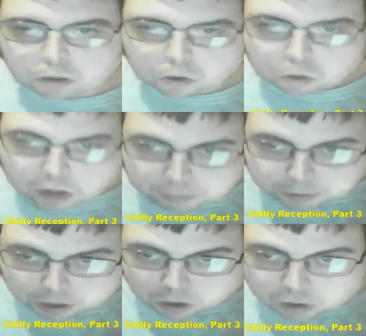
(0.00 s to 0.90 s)
to
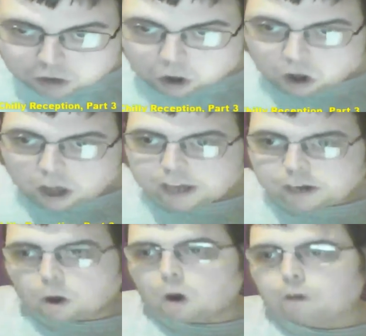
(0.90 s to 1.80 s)
episode 9
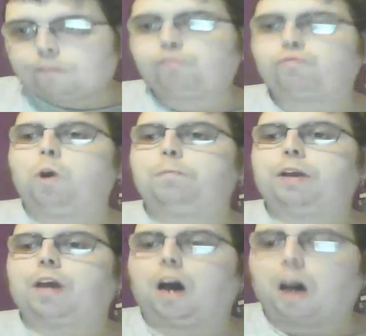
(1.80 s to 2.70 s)
of
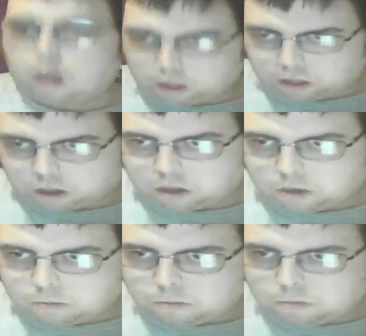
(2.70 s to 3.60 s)
Tropecast
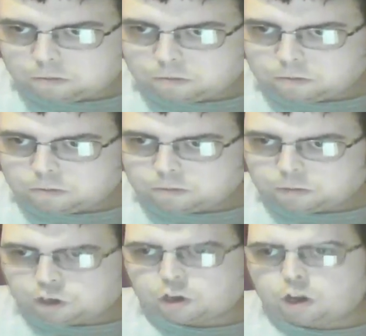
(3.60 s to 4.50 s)

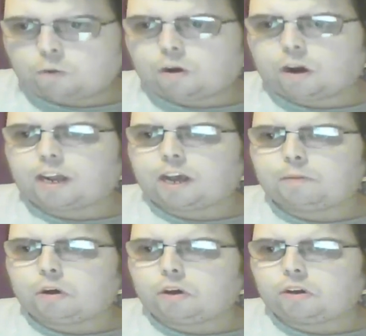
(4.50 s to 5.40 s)
the show where I come
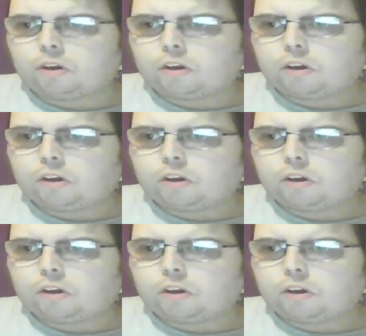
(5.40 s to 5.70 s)
on